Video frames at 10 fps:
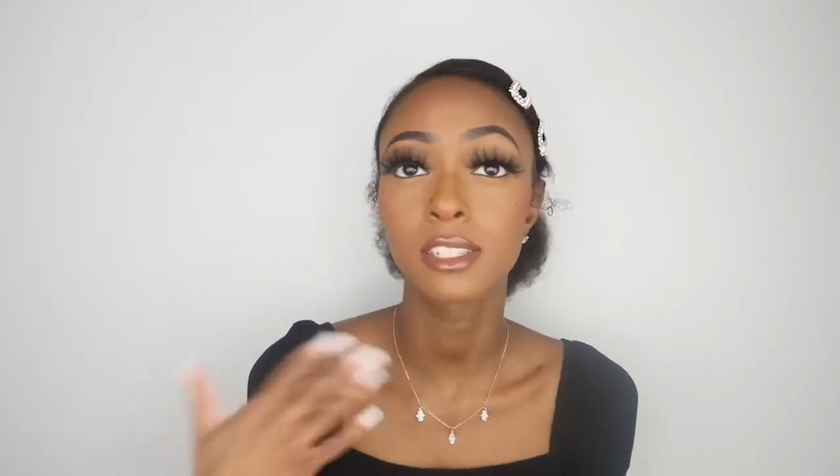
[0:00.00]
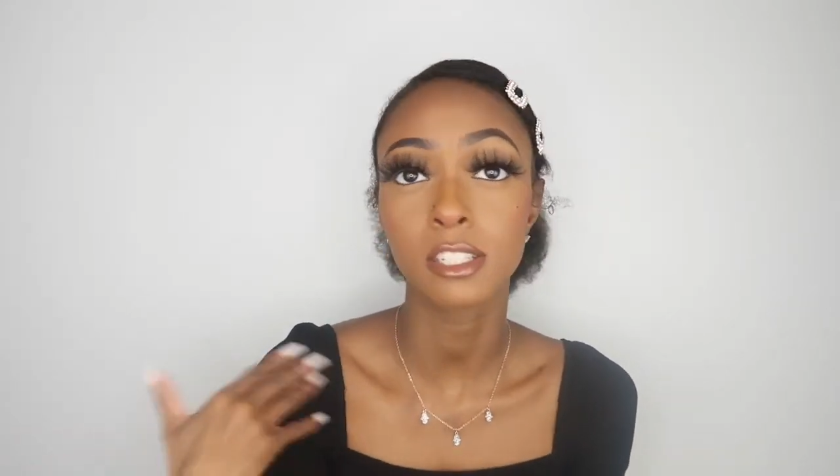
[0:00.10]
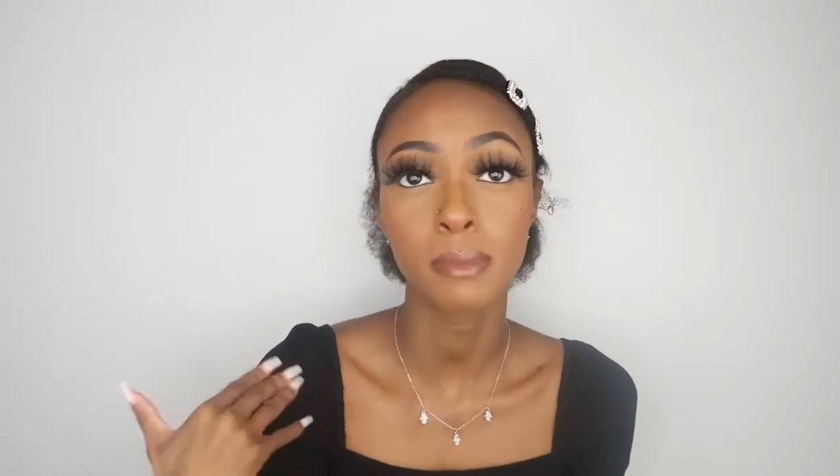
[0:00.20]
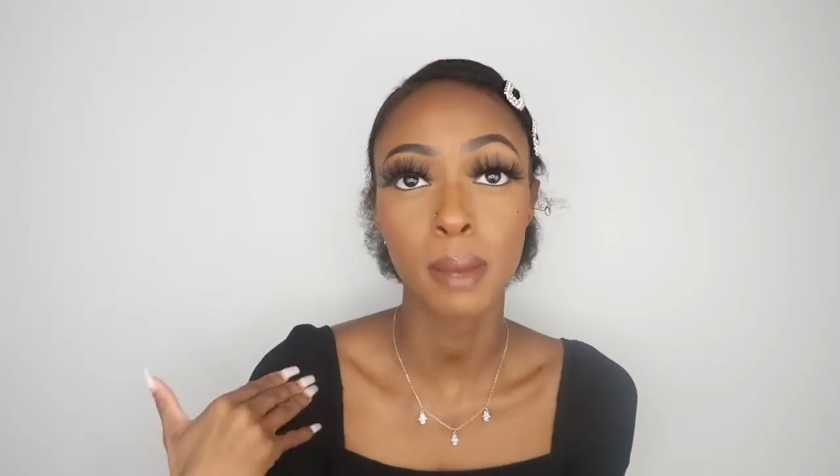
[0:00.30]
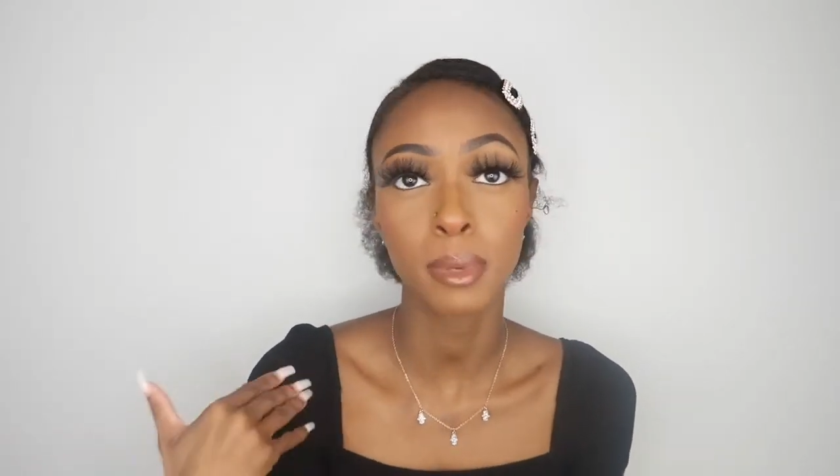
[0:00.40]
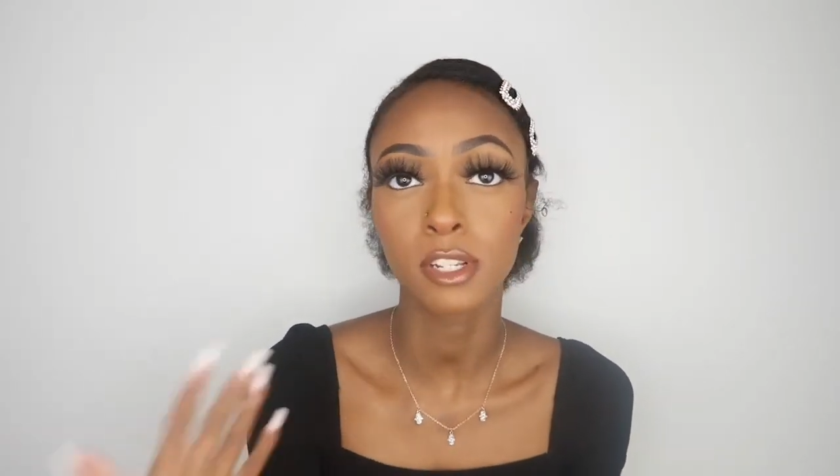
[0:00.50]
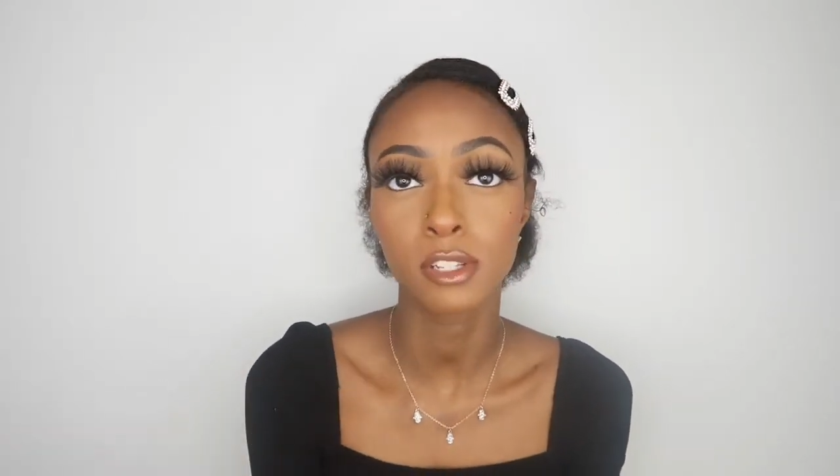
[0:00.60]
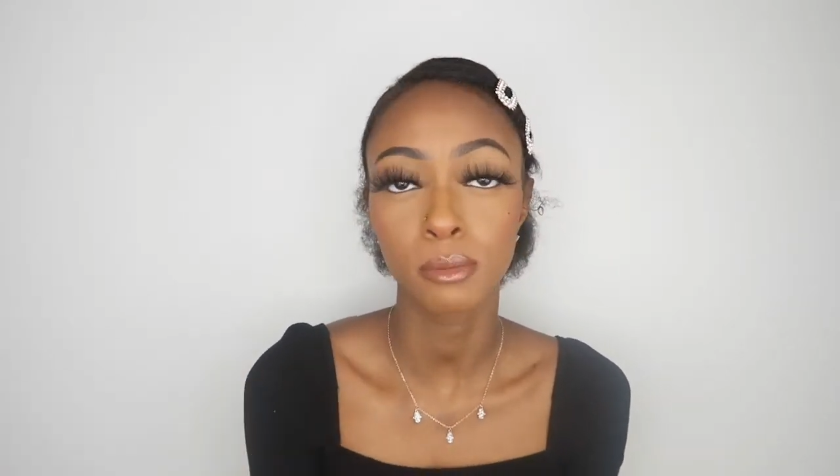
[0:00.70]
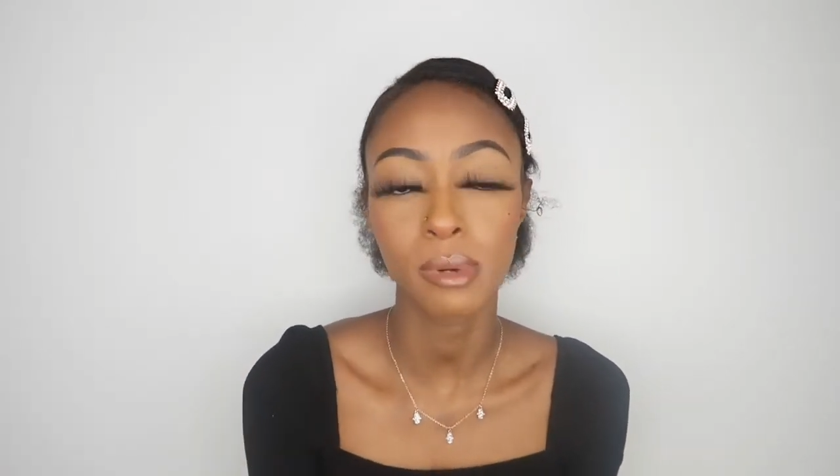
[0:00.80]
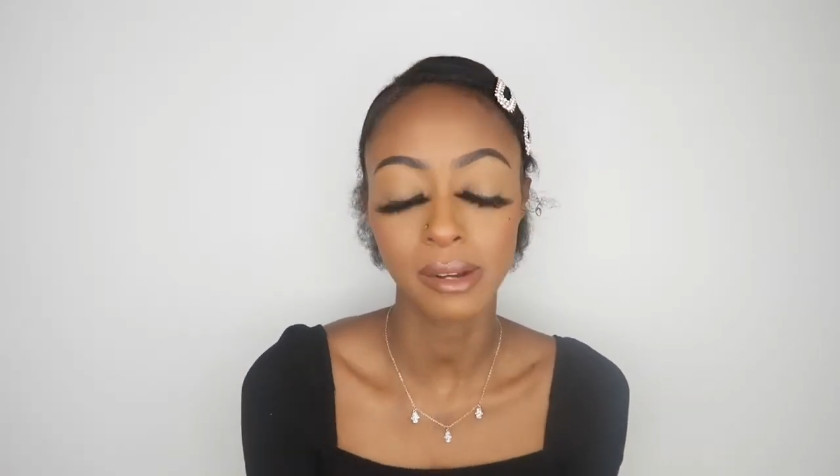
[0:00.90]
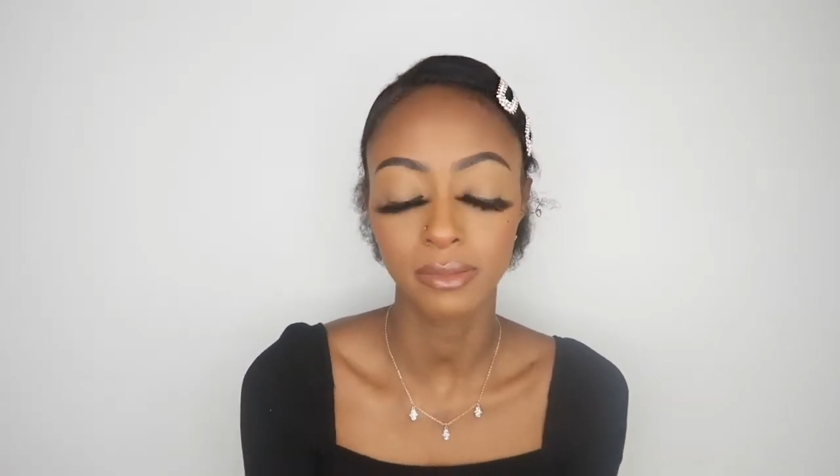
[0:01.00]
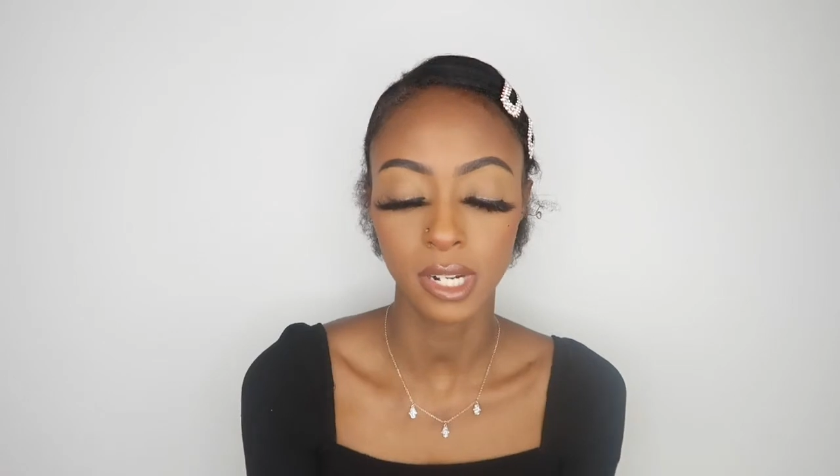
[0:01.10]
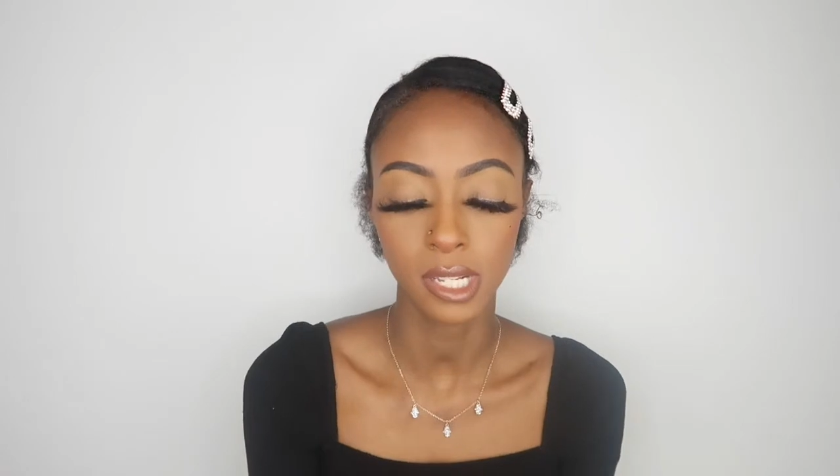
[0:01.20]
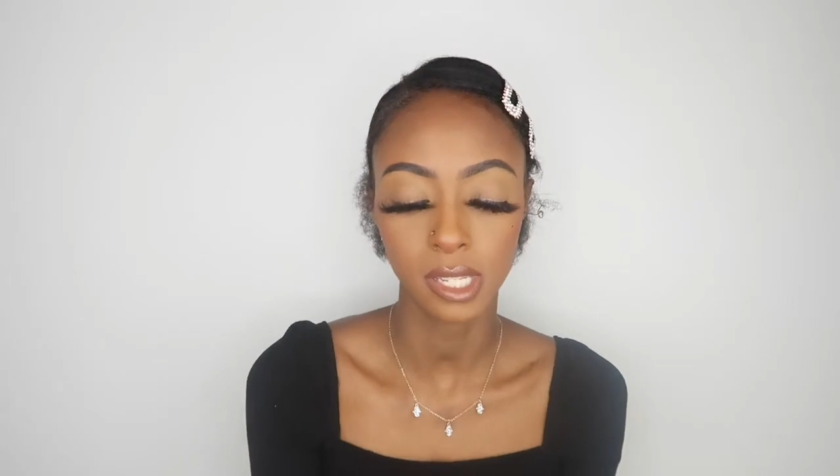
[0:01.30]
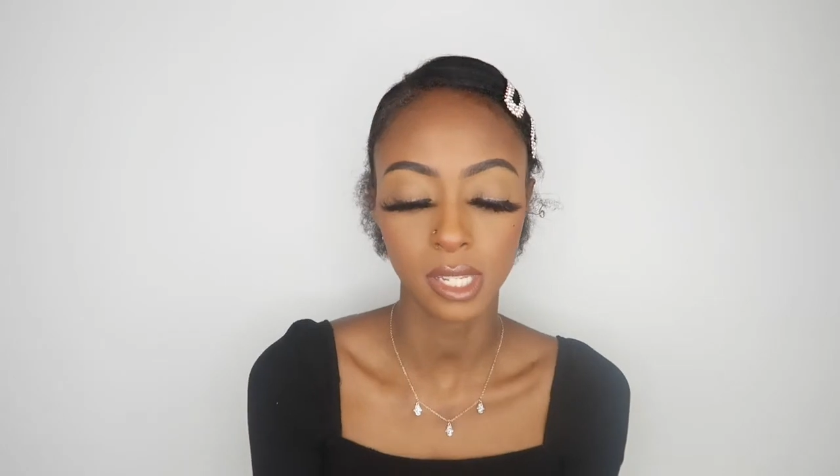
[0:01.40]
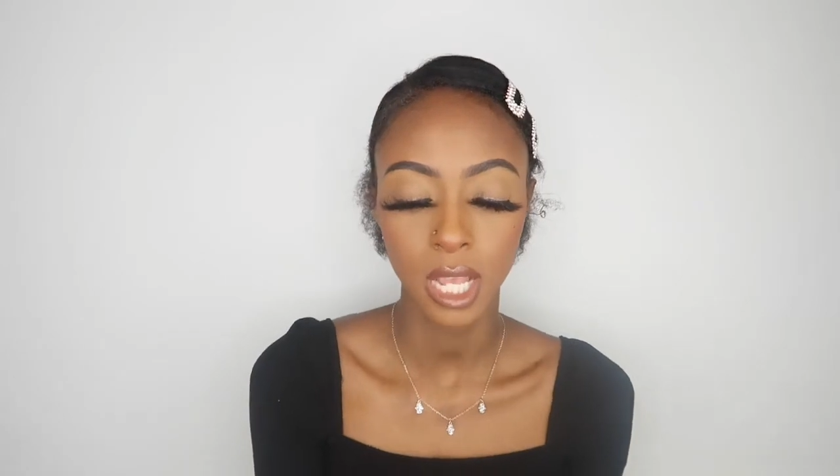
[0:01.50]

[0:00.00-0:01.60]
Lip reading: just my personal preference.